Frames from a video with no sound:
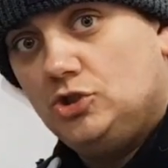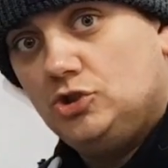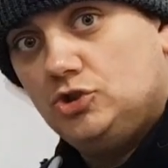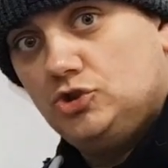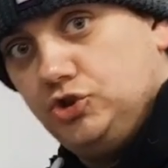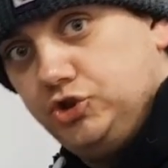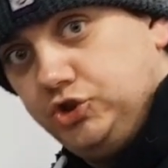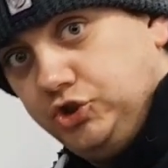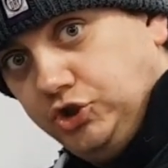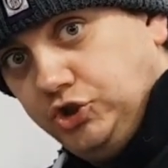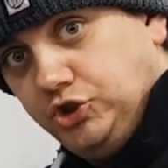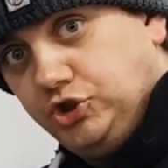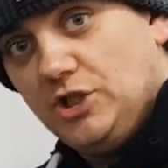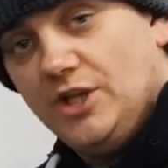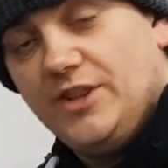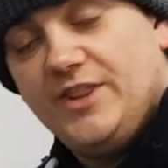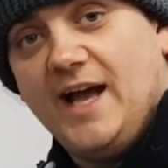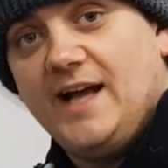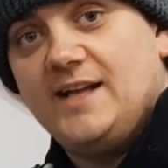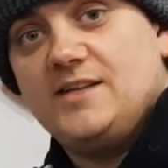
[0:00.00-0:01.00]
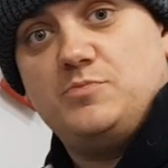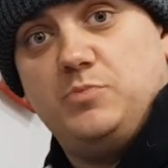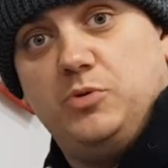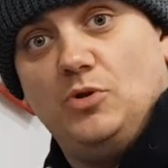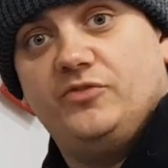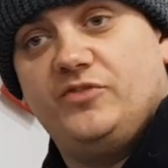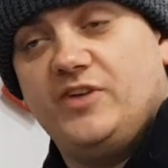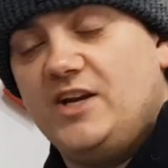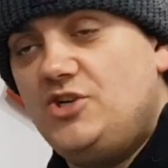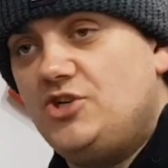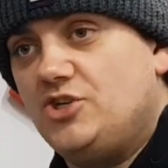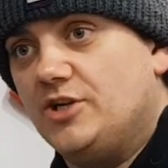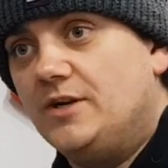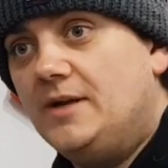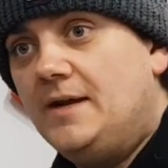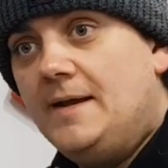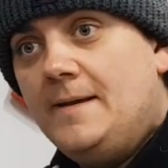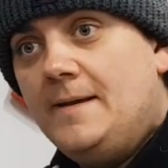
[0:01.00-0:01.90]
woo. That's pulsation.